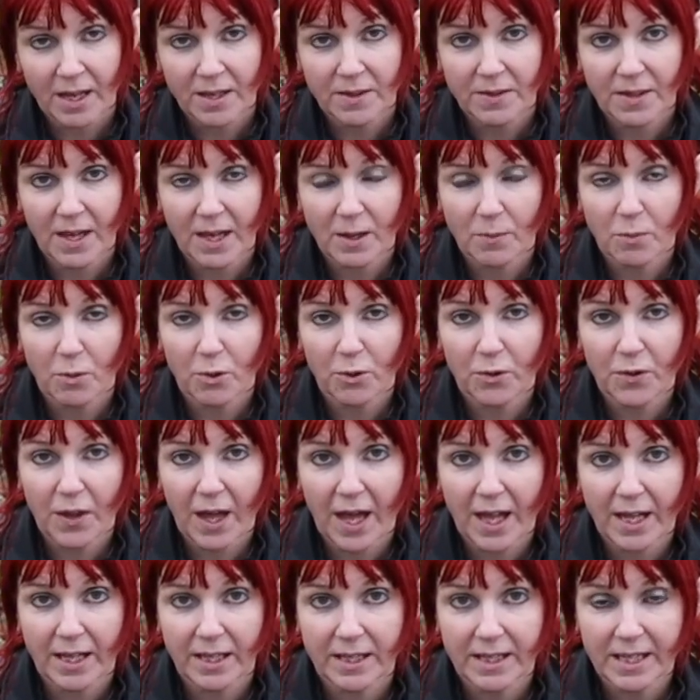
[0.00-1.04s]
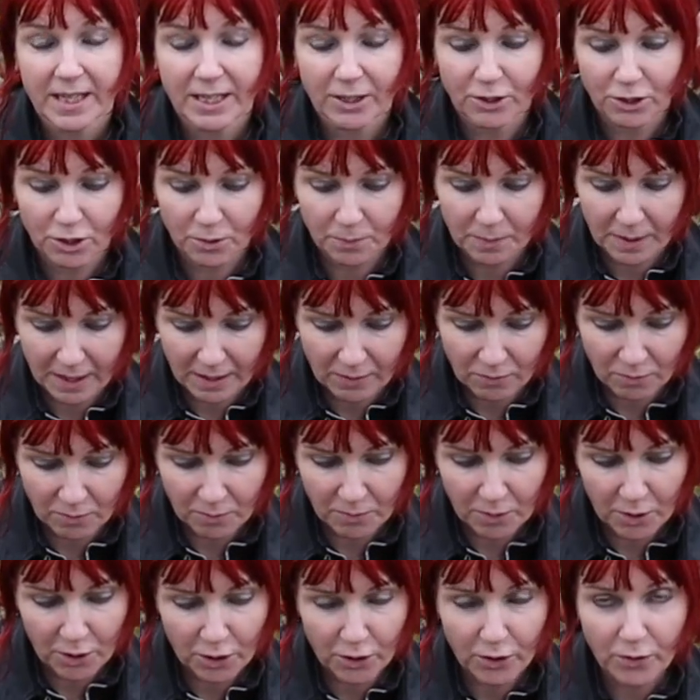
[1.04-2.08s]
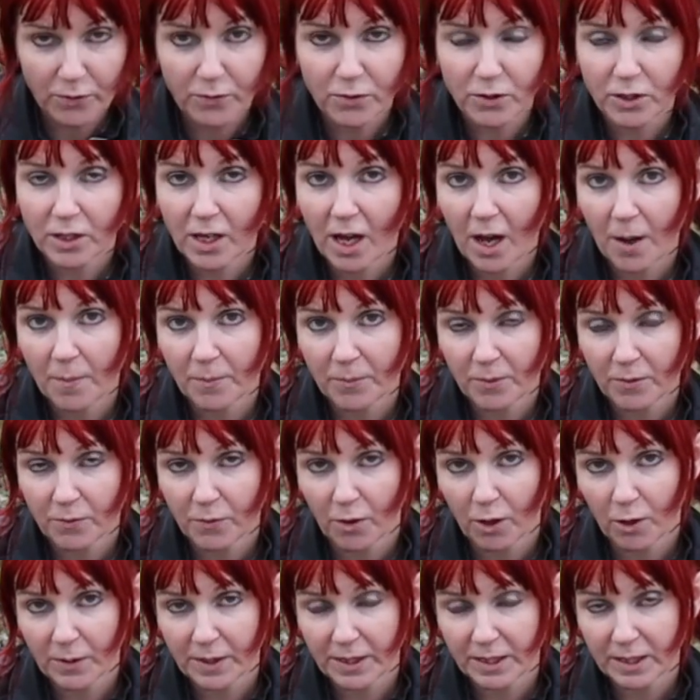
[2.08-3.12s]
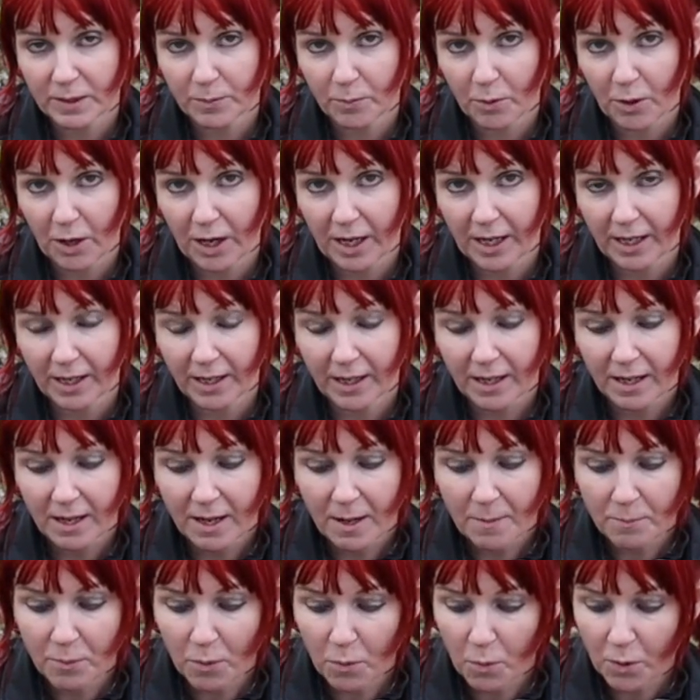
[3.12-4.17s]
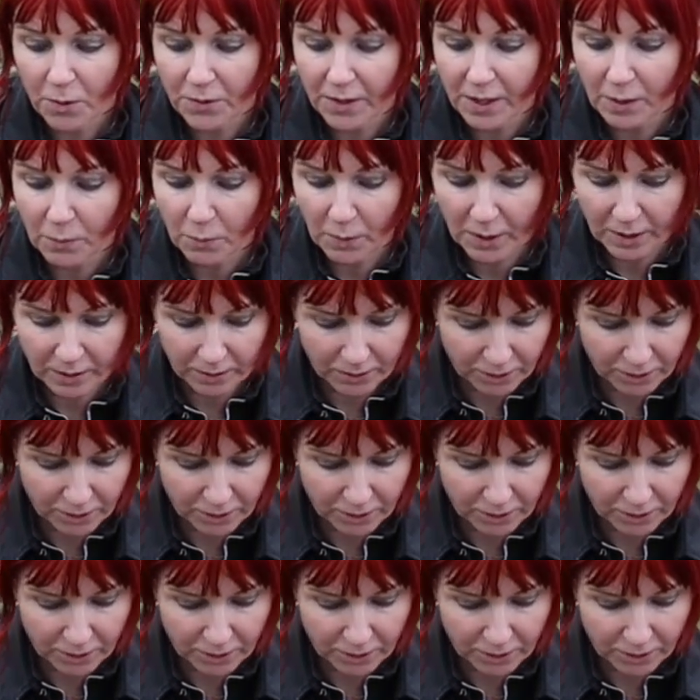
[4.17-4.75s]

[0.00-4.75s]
They will then need to be removed come the following spring. But what they will